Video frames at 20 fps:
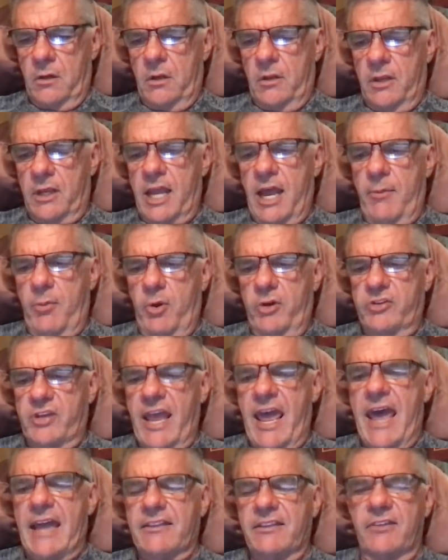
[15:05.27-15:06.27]
The Cowboys'
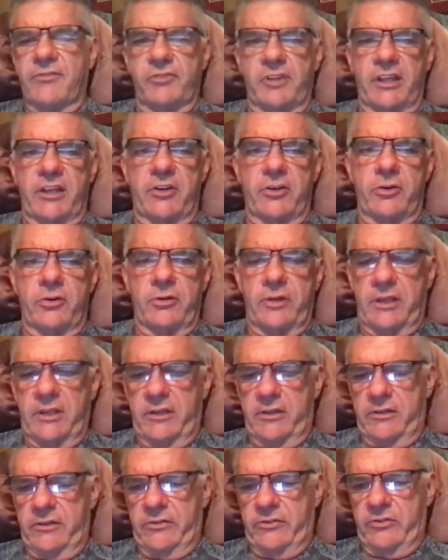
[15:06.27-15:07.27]
active leader
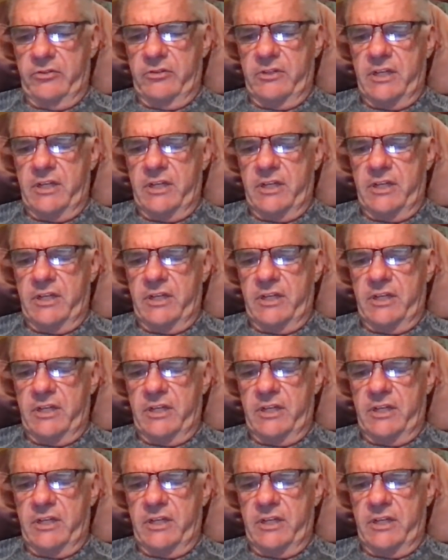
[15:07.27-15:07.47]
is